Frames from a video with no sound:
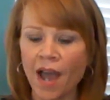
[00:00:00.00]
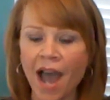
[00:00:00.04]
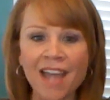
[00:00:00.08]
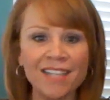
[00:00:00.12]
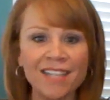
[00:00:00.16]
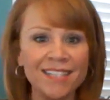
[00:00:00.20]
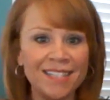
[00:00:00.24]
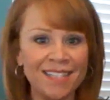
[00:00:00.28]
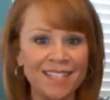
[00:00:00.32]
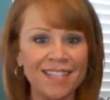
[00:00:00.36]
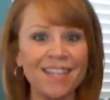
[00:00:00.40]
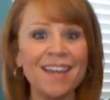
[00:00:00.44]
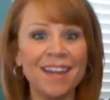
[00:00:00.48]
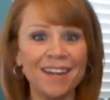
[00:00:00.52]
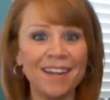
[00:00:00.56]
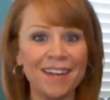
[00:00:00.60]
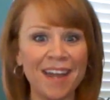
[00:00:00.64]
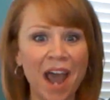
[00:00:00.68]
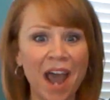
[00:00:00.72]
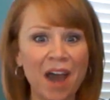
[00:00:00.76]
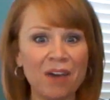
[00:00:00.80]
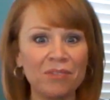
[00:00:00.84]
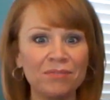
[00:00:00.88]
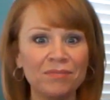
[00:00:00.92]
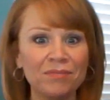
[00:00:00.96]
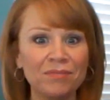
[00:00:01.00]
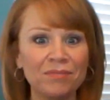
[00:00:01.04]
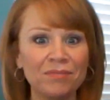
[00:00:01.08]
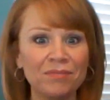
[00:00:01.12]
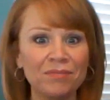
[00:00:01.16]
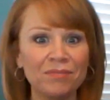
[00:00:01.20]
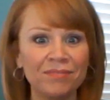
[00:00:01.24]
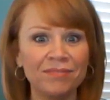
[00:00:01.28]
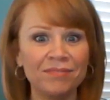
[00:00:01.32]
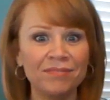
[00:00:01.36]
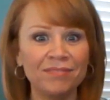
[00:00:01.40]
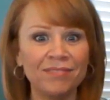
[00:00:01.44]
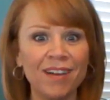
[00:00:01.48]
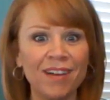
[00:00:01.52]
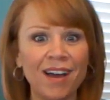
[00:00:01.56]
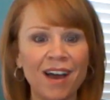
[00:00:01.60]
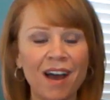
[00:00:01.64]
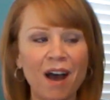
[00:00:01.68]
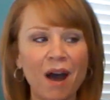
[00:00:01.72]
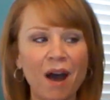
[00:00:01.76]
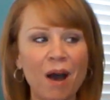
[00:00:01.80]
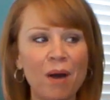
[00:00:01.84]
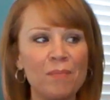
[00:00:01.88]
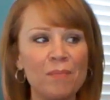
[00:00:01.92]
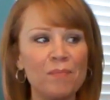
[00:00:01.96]
see it now.
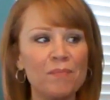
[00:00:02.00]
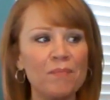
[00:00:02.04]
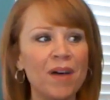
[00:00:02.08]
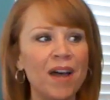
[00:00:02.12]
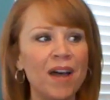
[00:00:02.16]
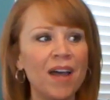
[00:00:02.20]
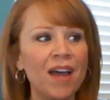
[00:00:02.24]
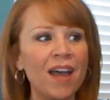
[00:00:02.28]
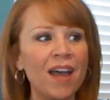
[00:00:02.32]
And